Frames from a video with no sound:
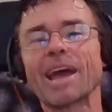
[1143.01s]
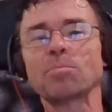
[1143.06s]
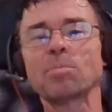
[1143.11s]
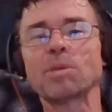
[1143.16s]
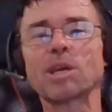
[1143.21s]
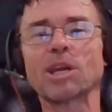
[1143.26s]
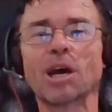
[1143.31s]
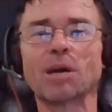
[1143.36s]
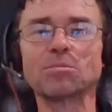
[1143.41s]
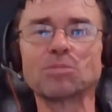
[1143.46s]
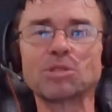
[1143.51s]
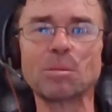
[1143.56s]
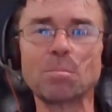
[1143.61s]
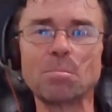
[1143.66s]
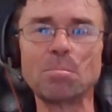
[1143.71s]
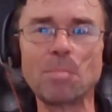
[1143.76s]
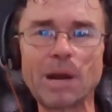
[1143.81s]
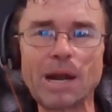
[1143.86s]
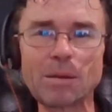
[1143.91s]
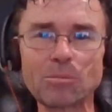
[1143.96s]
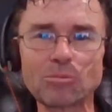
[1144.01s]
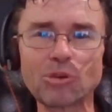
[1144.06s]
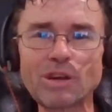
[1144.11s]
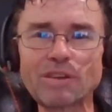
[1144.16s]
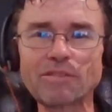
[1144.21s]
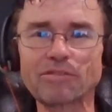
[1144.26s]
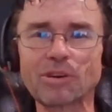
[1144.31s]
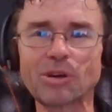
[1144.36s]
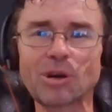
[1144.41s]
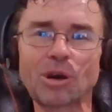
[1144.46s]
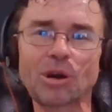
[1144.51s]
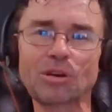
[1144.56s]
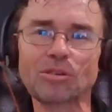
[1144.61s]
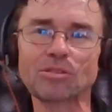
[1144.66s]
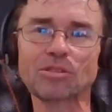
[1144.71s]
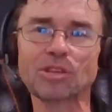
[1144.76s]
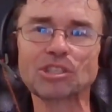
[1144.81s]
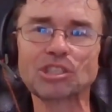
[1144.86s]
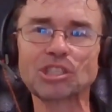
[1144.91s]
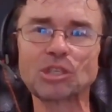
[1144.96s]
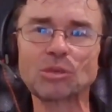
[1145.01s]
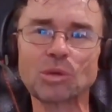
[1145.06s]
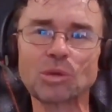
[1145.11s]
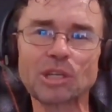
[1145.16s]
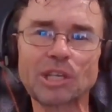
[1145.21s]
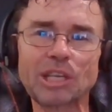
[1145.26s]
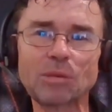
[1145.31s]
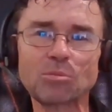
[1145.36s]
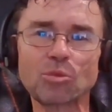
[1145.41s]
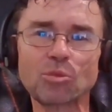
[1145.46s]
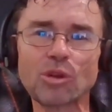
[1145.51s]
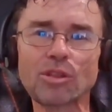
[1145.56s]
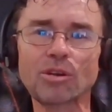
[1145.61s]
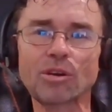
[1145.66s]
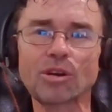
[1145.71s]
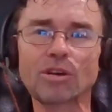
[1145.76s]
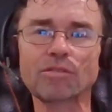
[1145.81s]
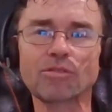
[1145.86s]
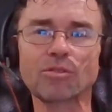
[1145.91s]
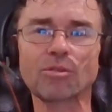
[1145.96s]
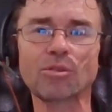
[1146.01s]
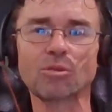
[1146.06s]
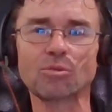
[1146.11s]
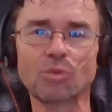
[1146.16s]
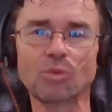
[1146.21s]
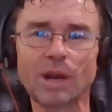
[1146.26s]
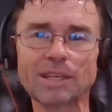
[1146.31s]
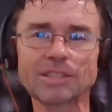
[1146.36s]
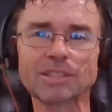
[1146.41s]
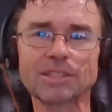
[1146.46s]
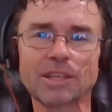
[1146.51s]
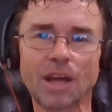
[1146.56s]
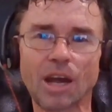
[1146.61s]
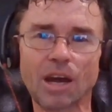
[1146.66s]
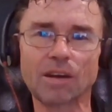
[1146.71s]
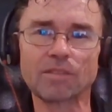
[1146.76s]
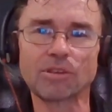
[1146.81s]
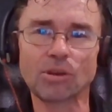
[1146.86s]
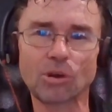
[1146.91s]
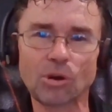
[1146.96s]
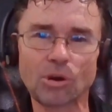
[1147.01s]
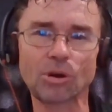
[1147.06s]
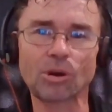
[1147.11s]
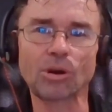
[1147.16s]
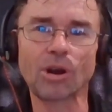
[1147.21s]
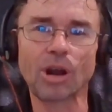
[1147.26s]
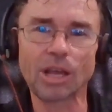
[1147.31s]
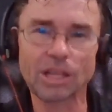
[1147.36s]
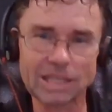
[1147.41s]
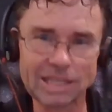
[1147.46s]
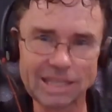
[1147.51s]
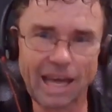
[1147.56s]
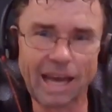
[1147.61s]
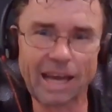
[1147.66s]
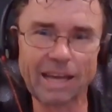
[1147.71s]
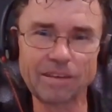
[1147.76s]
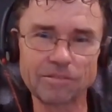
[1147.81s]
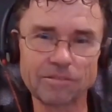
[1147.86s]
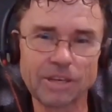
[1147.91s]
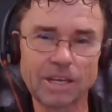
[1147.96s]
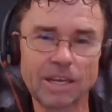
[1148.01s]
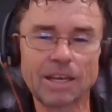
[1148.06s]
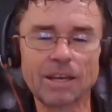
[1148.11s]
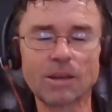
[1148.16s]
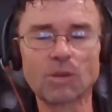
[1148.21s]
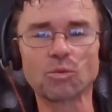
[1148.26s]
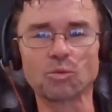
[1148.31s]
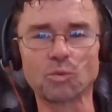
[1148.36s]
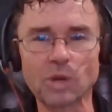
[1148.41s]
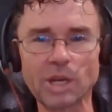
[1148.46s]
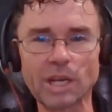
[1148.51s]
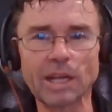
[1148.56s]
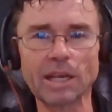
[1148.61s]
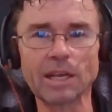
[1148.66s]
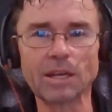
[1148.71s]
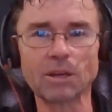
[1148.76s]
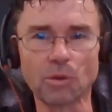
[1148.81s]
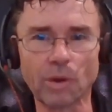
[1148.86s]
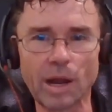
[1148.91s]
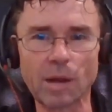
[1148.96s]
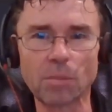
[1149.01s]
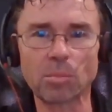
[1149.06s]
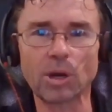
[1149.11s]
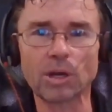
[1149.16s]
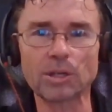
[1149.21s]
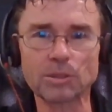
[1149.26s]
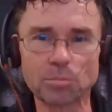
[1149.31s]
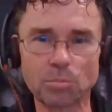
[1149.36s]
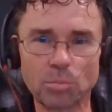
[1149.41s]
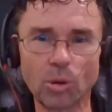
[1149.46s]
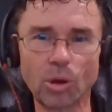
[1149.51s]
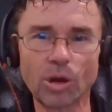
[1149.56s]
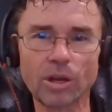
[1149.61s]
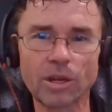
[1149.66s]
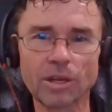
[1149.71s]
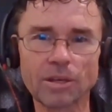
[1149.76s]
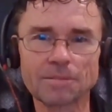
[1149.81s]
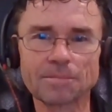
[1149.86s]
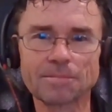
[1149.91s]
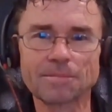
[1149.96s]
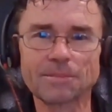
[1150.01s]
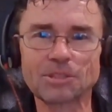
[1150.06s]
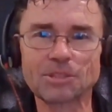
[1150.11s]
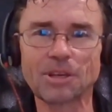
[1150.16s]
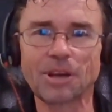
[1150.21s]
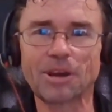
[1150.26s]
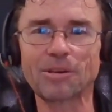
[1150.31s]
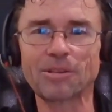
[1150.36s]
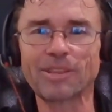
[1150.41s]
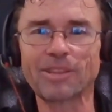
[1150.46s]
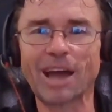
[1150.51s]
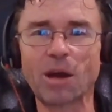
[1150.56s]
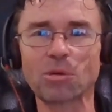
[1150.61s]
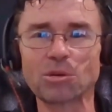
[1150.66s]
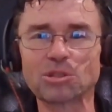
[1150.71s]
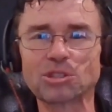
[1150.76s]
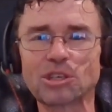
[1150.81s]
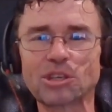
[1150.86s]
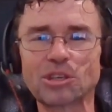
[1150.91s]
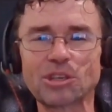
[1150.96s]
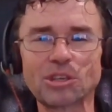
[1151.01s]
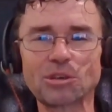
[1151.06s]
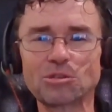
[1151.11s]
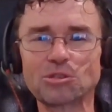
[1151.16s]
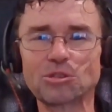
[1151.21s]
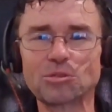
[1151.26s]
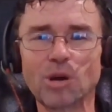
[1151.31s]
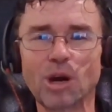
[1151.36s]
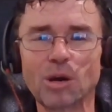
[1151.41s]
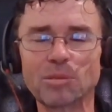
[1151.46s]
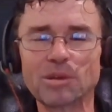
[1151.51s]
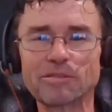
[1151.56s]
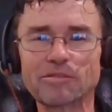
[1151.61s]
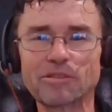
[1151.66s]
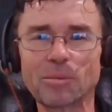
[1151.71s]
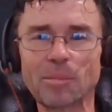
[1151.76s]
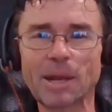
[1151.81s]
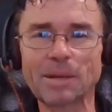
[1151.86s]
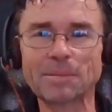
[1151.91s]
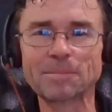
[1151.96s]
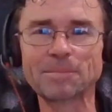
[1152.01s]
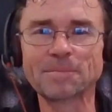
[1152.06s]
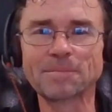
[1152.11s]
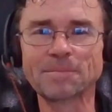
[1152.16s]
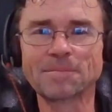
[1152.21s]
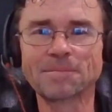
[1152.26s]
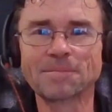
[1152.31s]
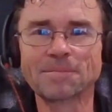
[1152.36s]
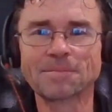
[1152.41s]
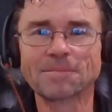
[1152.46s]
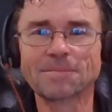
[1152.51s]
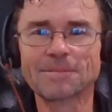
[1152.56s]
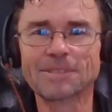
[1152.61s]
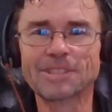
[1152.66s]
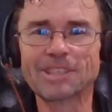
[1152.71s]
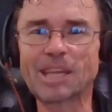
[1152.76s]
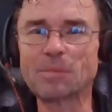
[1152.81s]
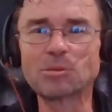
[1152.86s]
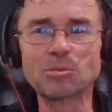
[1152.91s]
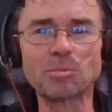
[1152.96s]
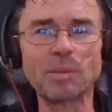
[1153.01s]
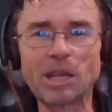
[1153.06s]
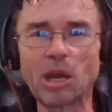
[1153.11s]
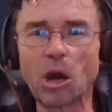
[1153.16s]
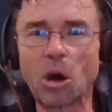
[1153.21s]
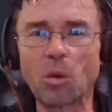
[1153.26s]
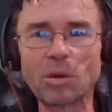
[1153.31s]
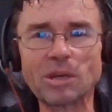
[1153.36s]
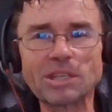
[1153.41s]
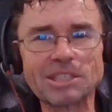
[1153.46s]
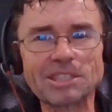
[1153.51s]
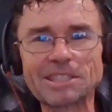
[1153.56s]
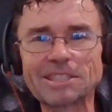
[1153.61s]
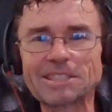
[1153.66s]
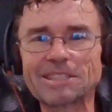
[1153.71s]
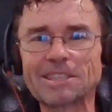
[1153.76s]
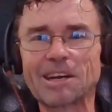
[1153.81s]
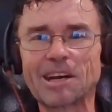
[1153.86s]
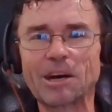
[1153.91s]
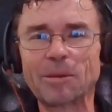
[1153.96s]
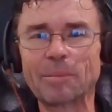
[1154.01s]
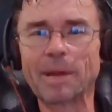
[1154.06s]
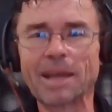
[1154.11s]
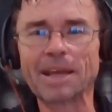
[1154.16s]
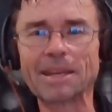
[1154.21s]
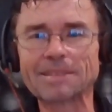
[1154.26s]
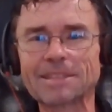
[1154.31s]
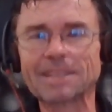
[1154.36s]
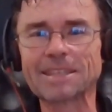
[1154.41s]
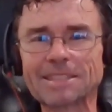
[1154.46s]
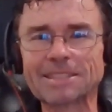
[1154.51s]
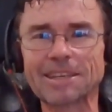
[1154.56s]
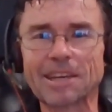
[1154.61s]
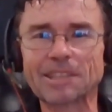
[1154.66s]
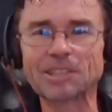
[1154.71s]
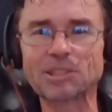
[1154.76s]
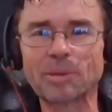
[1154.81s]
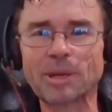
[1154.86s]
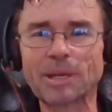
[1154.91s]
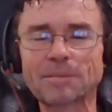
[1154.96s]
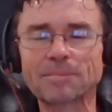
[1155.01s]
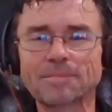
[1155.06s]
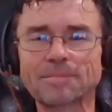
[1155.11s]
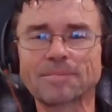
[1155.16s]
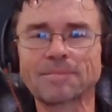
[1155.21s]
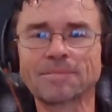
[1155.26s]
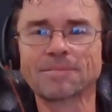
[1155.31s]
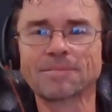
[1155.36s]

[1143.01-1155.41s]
That becomes a memory for her that she will keep with her for the rest of her life. Reading Grandpa's book. So that was a huge moment for me. Keeps me going. Just oh man, excites me.